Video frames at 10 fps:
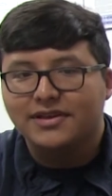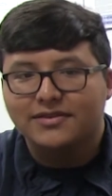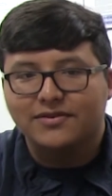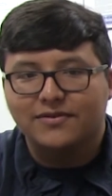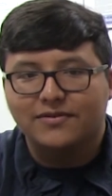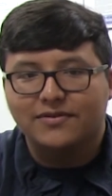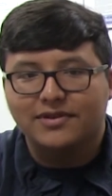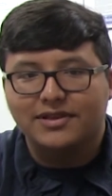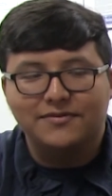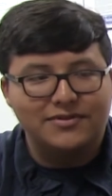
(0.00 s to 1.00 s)
So
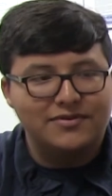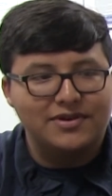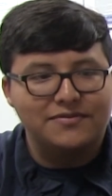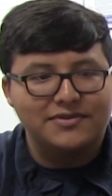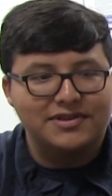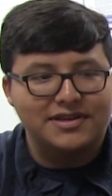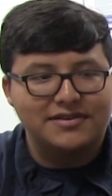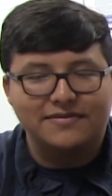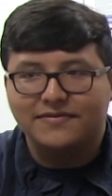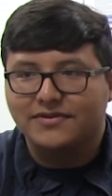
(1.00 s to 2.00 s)
even though I was
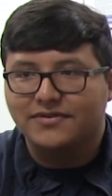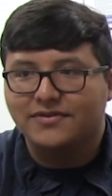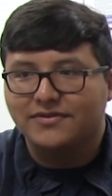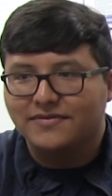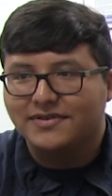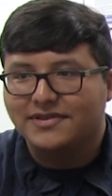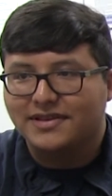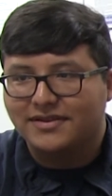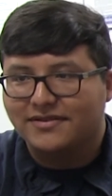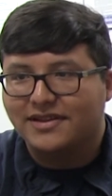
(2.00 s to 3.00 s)
kind of you know nervous,
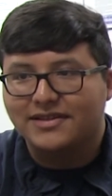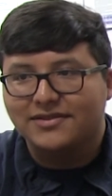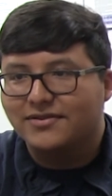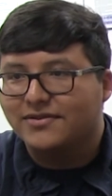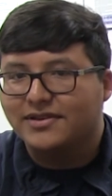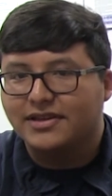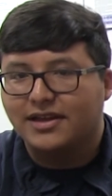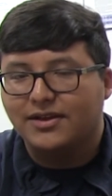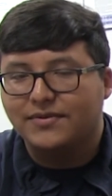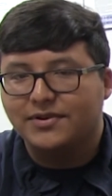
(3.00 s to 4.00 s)
scared, I still
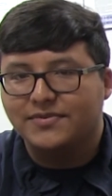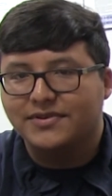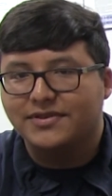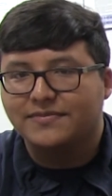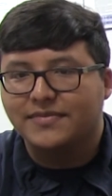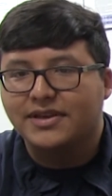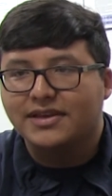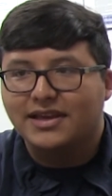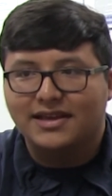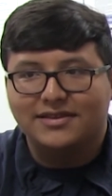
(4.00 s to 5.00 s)
I went up to him
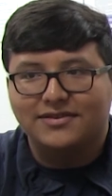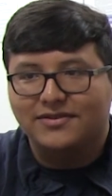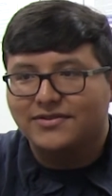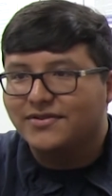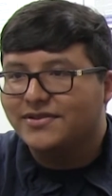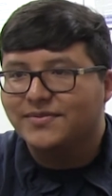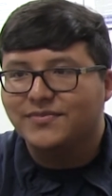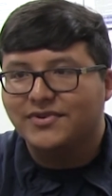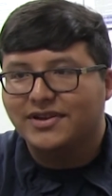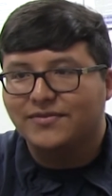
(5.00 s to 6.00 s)
I you know told
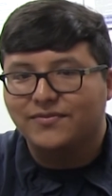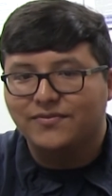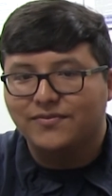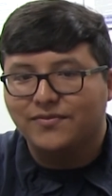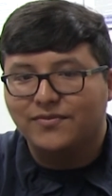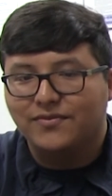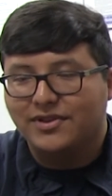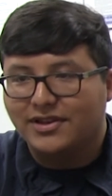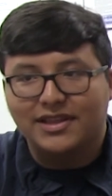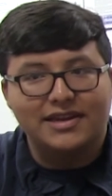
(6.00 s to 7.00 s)
him what I
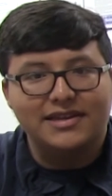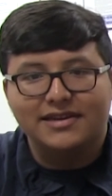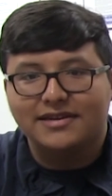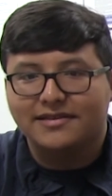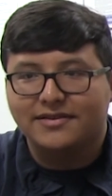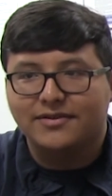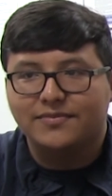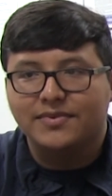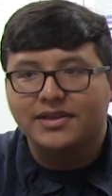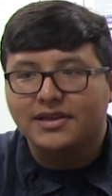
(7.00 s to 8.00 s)
and that I needed his
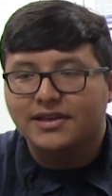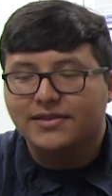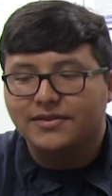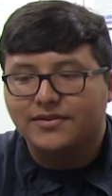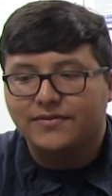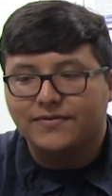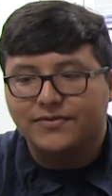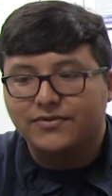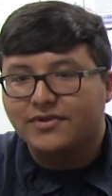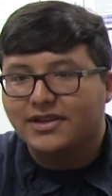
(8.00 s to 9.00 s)
help, and uh,
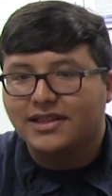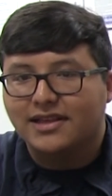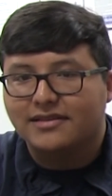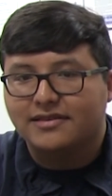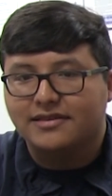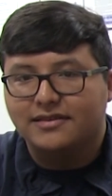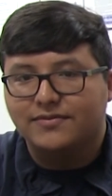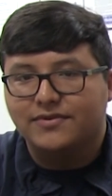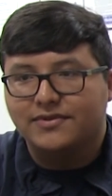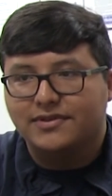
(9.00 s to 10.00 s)
through that class he
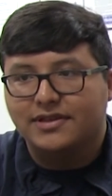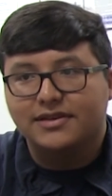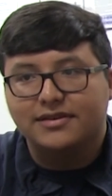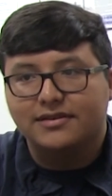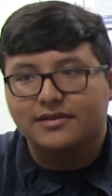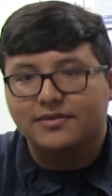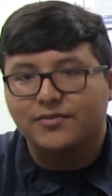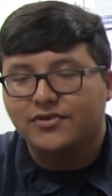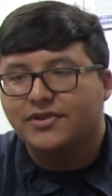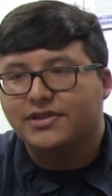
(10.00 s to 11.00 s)
was like
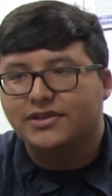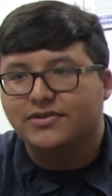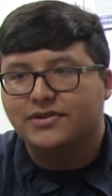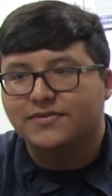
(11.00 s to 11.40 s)
more than a teacher.